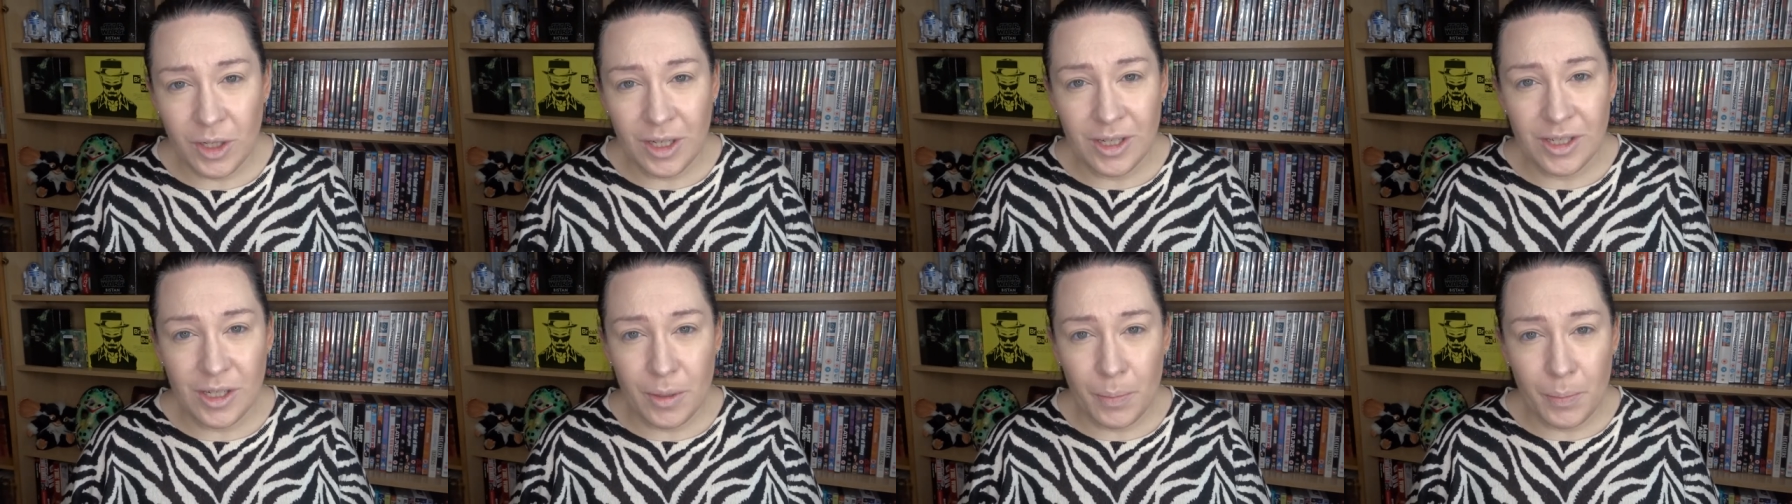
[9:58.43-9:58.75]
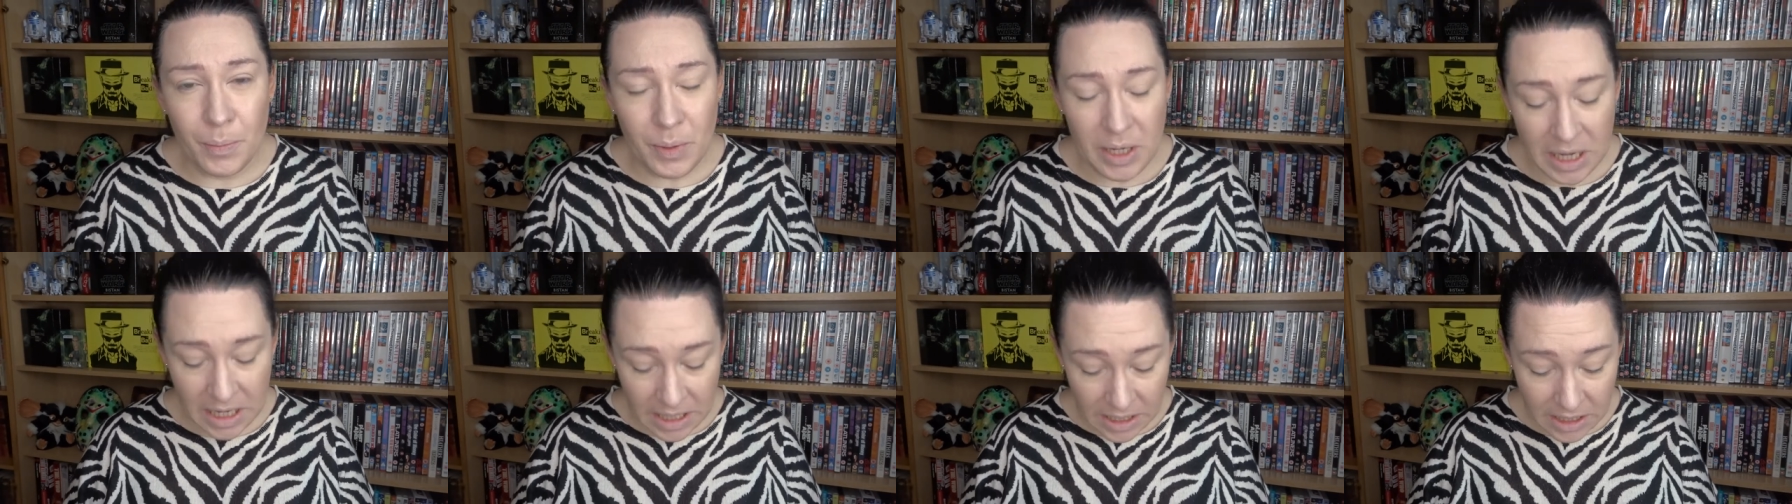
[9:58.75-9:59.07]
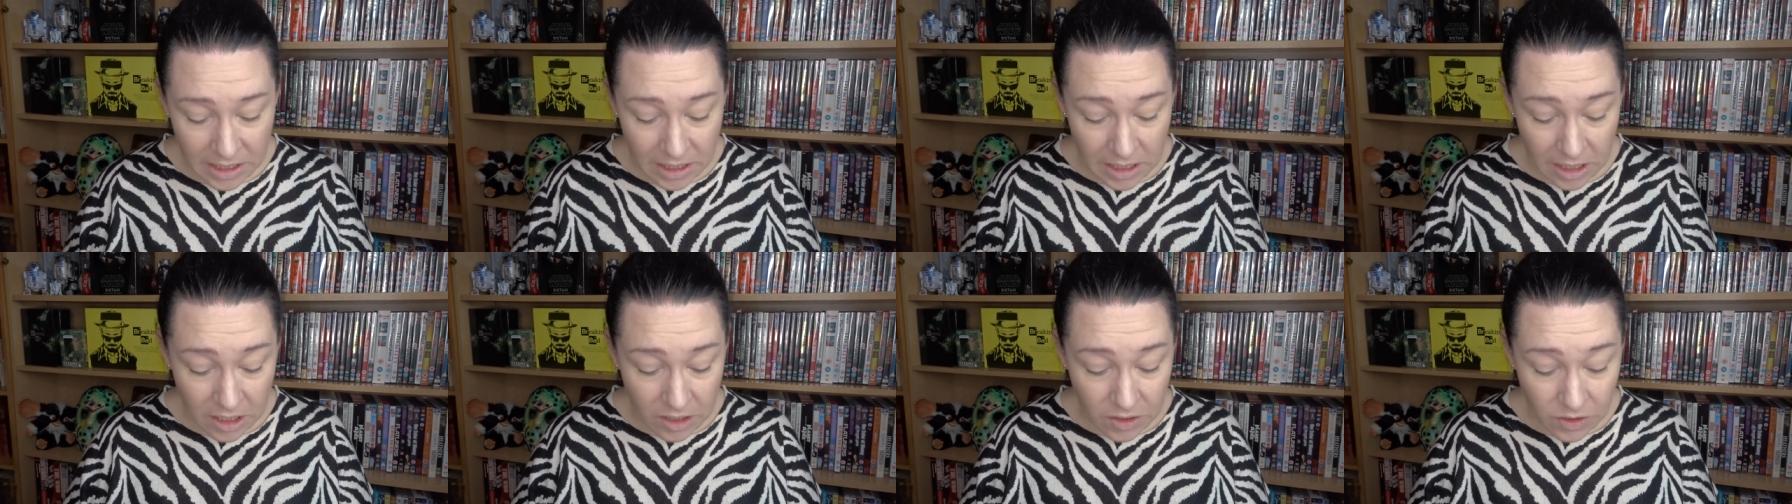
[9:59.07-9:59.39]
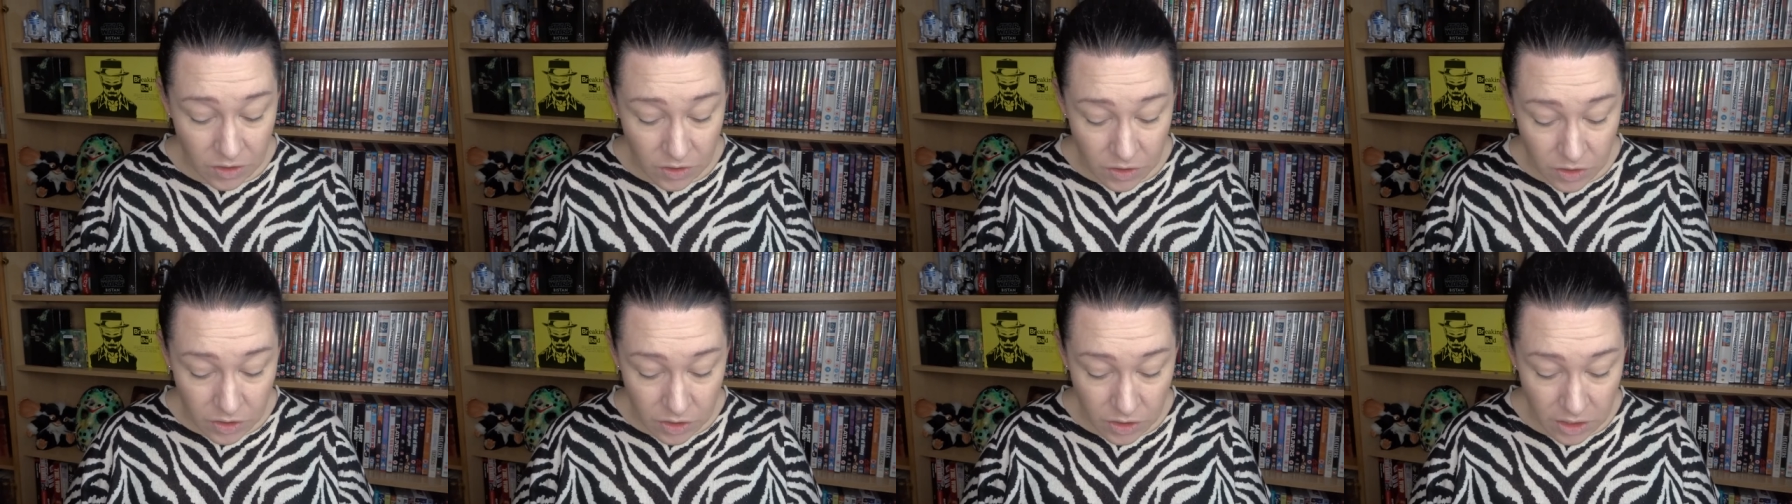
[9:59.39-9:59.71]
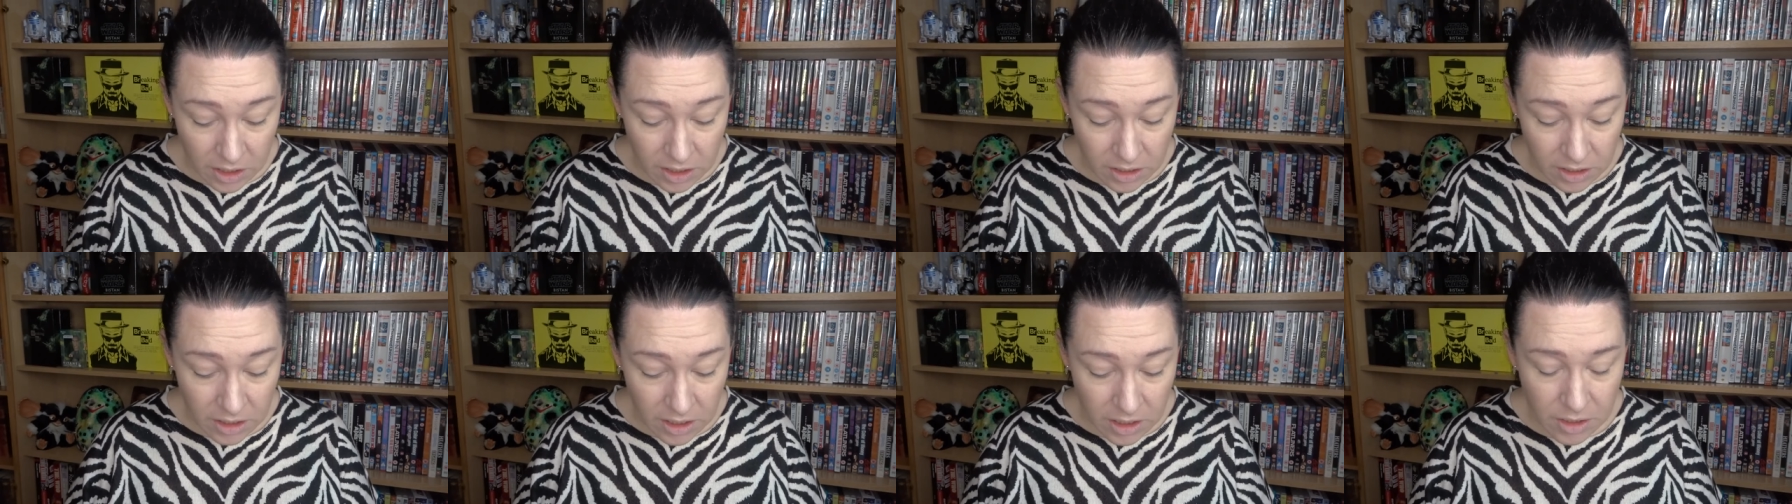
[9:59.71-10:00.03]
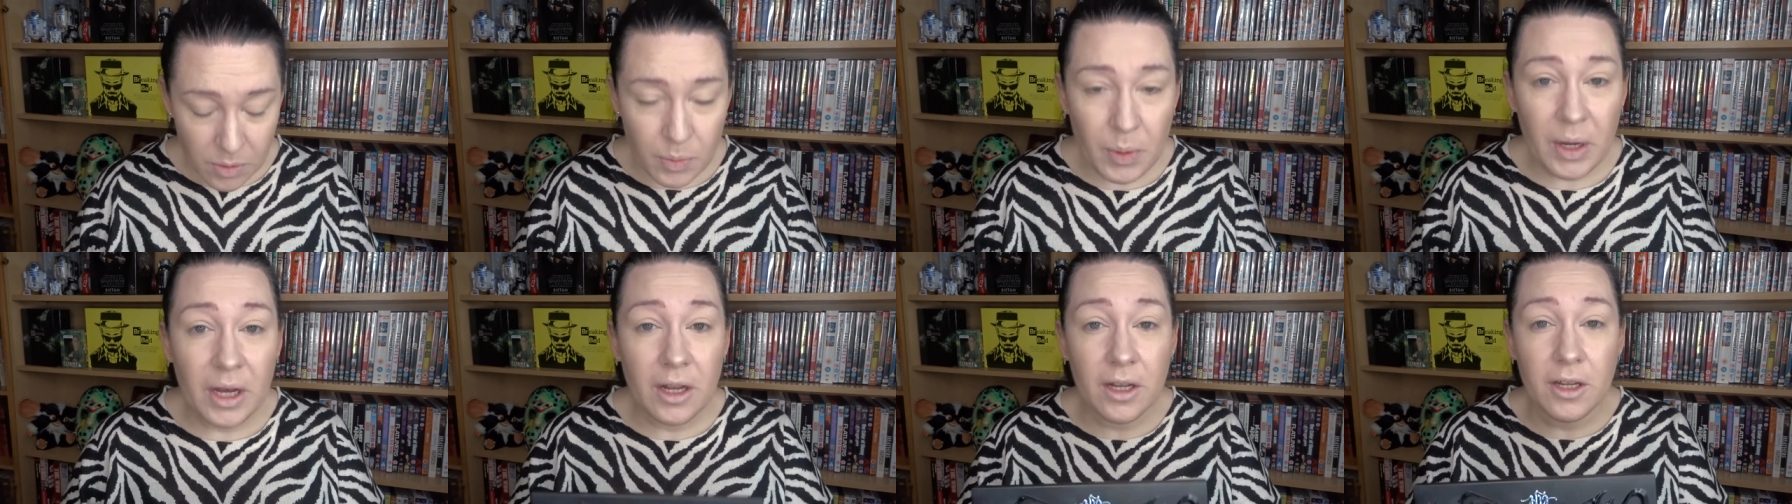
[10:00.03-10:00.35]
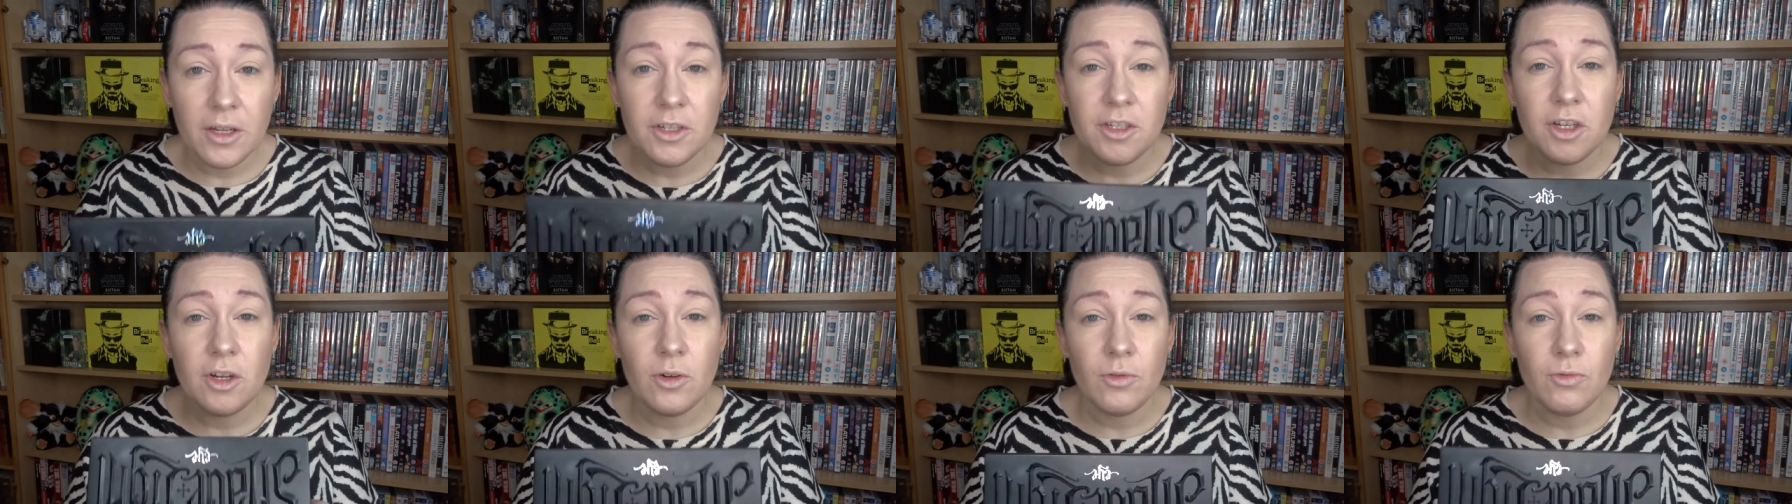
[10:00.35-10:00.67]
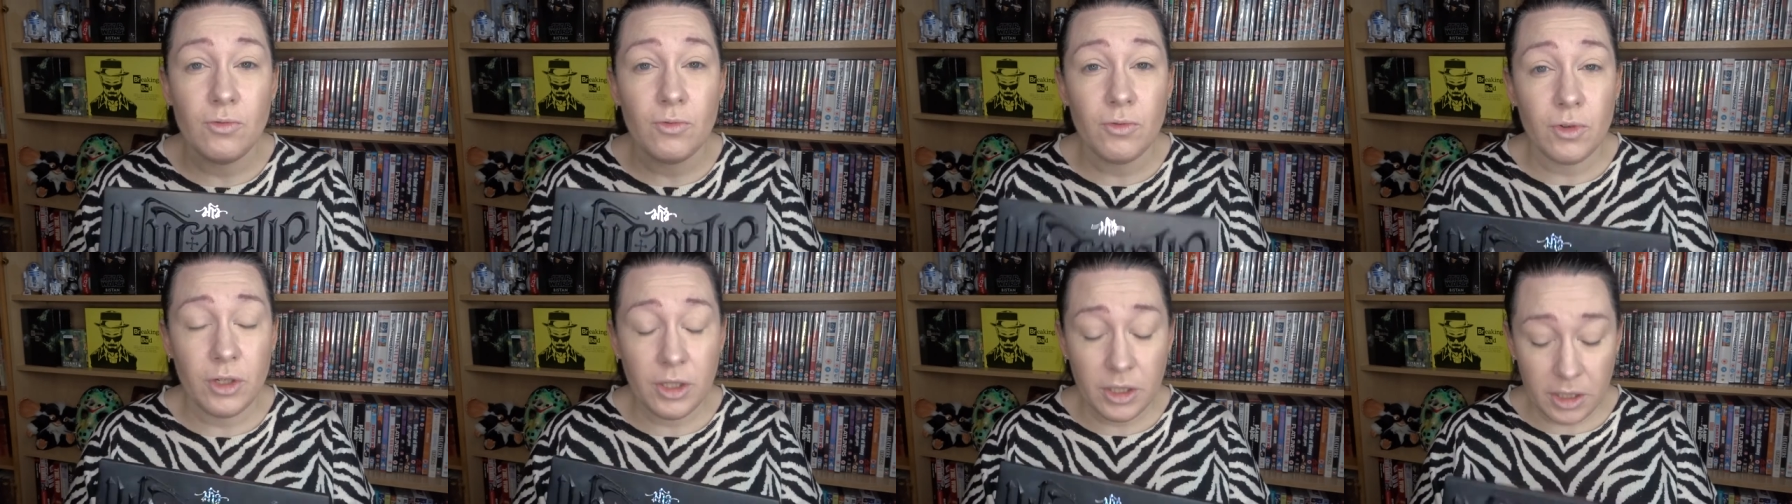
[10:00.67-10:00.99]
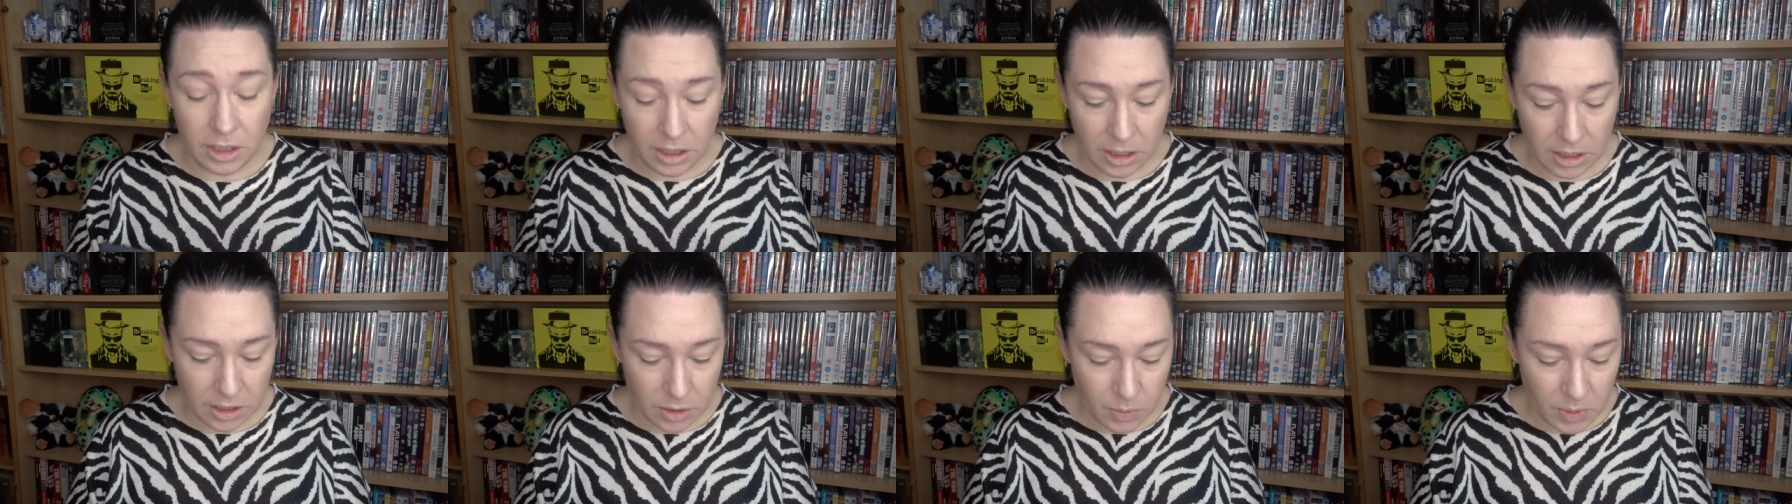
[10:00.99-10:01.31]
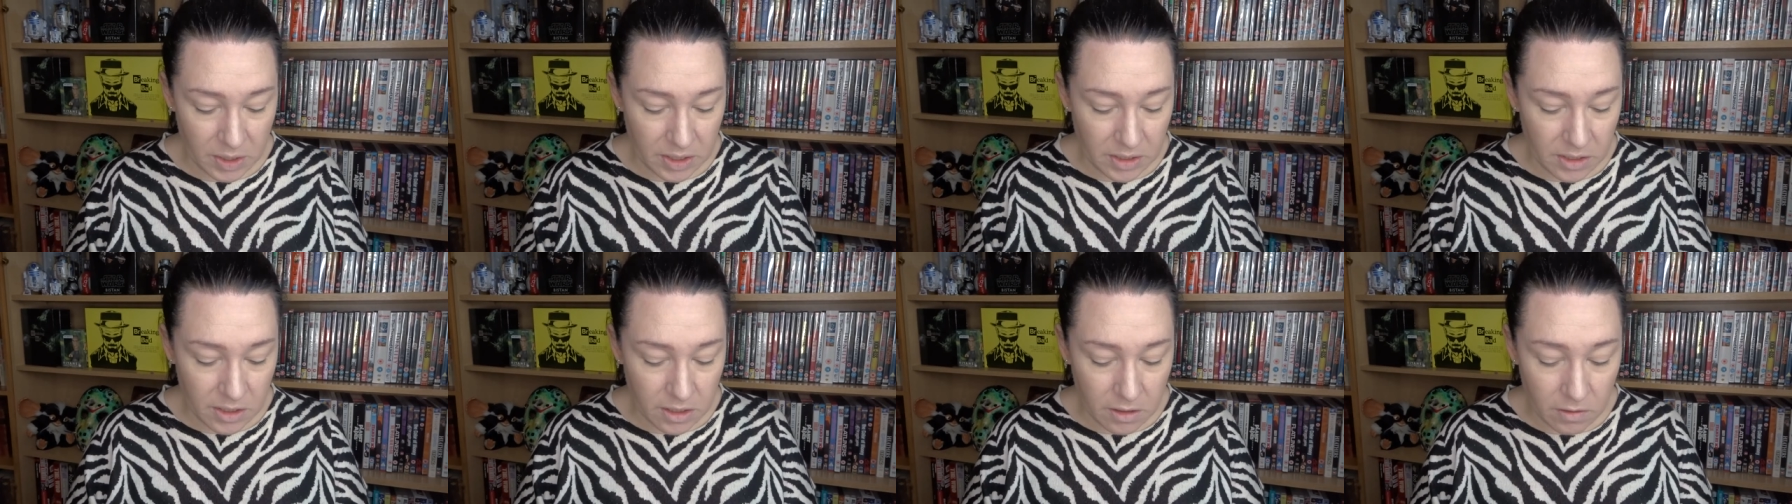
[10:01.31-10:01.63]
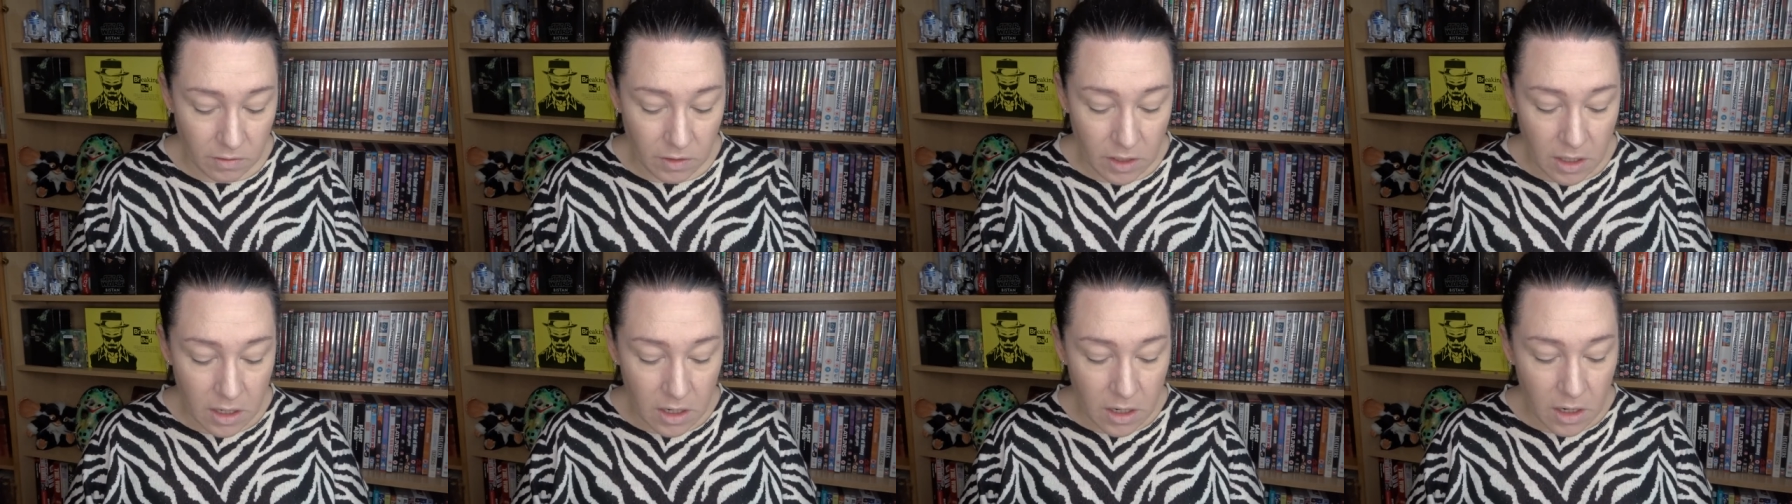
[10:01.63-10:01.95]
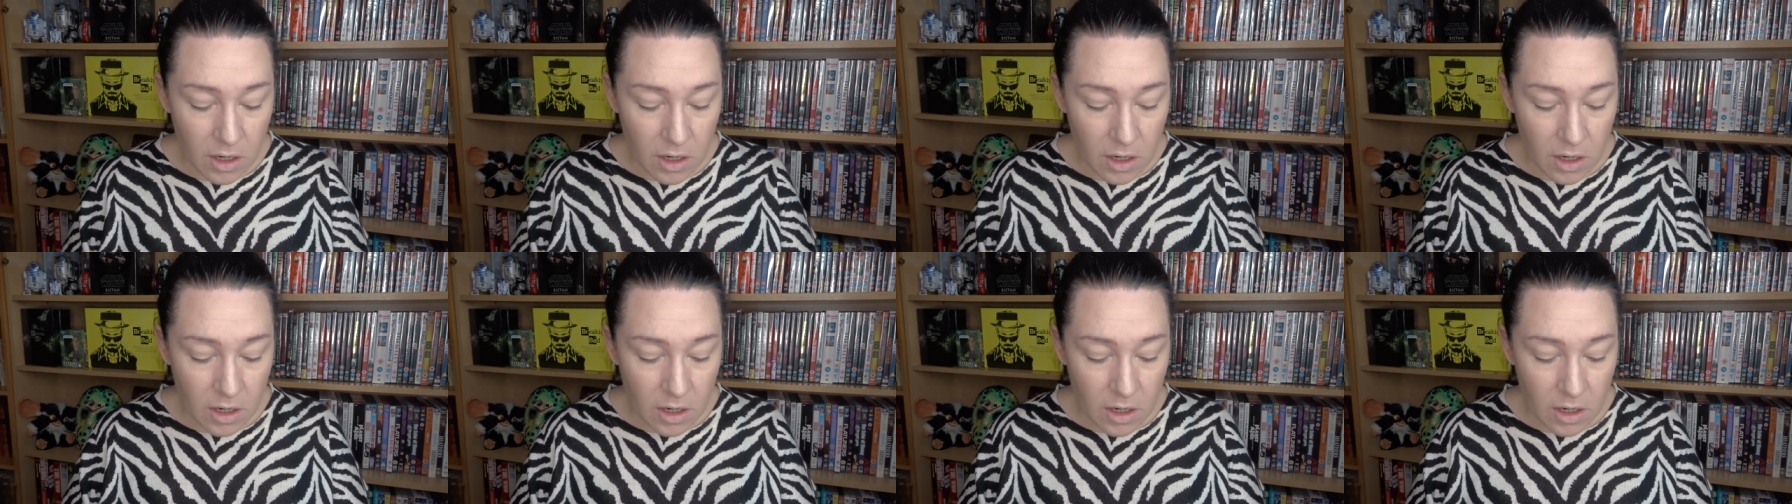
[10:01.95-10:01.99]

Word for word: It's a pain in the arse, and these palettes are really expensive.